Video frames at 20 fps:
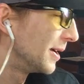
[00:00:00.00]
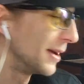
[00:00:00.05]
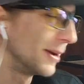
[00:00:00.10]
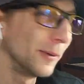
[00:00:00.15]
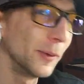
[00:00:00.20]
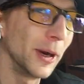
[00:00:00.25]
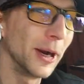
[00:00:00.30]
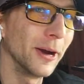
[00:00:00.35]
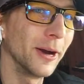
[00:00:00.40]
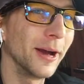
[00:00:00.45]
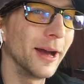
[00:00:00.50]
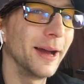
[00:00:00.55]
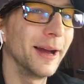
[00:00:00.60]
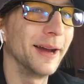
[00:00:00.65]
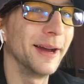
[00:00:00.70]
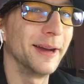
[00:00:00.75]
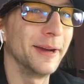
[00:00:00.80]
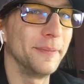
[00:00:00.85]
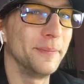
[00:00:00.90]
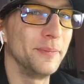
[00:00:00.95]
Well,
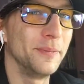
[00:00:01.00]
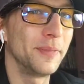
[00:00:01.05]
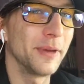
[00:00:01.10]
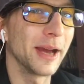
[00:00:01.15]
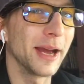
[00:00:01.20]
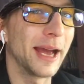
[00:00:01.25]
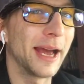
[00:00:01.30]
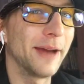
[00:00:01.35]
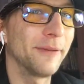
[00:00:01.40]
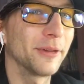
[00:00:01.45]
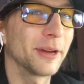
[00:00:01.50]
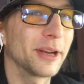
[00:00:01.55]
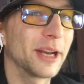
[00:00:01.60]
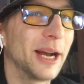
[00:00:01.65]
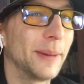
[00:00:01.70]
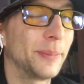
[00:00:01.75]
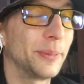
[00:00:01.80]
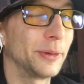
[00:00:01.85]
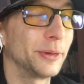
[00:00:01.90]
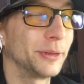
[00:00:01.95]
I have a
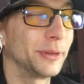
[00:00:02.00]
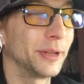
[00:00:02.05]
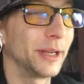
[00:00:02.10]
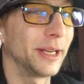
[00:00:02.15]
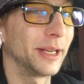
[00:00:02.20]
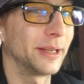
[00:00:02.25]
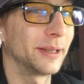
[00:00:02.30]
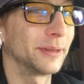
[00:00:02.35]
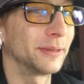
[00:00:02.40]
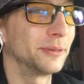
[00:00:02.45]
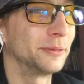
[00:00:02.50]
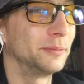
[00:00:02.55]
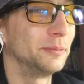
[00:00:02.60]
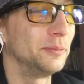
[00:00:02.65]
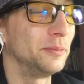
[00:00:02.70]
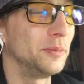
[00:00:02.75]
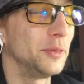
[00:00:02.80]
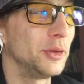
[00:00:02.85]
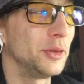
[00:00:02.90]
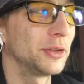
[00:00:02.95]
couple like
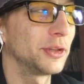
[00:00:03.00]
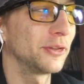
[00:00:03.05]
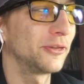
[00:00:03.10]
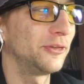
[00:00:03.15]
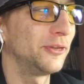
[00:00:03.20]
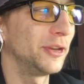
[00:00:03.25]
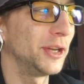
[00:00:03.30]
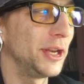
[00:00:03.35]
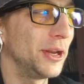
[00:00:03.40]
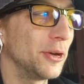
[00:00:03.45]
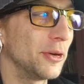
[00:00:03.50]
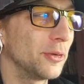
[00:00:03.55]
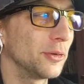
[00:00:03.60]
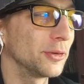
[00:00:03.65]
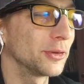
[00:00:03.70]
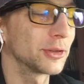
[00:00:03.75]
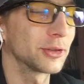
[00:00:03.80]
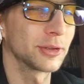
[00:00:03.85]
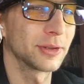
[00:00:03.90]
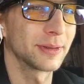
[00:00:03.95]
music
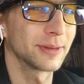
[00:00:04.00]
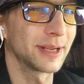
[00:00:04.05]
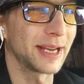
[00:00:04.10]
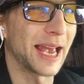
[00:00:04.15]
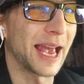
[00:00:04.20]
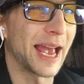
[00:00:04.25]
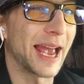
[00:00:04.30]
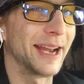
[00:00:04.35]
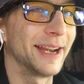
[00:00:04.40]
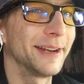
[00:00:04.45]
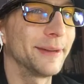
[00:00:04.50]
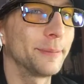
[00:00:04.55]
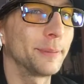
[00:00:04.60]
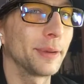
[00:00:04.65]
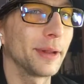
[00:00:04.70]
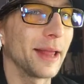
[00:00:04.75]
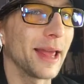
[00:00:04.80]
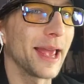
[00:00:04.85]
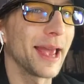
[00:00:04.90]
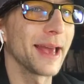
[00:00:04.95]
videos kind of
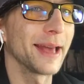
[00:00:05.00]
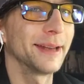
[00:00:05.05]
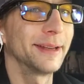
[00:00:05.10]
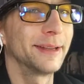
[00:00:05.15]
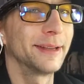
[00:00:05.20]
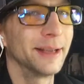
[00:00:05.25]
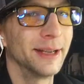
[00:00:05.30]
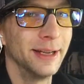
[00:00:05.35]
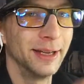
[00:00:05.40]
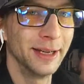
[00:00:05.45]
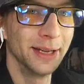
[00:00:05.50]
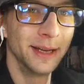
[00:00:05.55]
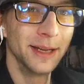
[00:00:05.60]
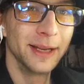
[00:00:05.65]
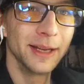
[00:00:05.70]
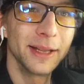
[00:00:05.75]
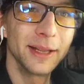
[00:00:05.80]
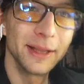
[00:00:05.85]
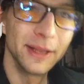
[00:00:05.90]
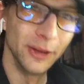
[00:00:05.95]
planned.
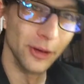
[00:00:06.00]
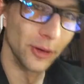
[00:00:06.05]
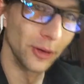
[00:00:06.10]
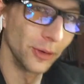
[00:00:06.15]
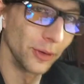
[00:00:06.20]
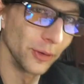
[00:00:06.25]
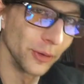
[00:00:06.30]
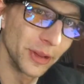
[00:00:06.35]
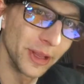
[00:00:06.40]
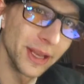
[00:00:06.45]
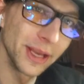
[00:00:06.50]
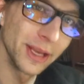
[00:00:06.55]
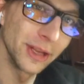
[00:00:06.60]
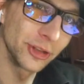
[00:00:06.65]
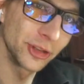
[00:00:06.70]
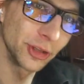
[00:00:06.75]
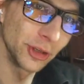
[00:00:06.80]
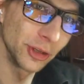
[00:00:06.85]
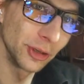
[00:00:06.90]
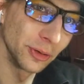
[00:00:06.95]
The only
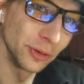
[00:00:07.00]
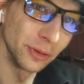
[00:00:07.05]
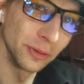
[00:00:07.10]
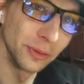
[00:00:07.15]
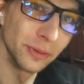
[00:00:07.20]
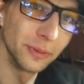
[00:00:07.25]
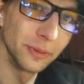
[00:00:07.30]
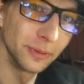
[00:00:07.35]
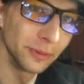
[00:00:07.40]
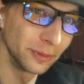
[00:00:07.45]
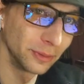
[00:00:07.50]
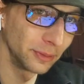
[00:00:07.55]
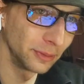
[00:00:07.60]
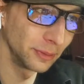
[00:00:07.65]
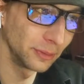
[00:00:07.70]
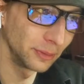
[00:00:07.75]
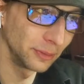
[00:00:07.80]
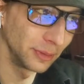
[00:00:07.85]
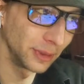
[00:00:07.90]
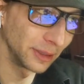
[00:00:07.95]
issue
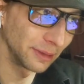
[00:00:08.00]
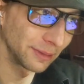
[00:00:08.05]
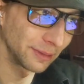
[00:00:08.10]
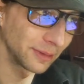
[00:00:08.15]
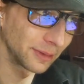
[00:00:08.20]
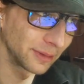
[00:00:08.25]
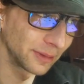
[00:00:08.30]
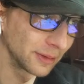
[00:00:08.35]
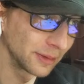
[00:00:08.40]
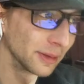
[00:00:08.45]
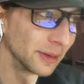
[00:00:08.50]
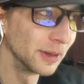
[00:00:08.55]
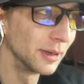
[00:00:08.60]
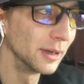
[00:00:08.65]
with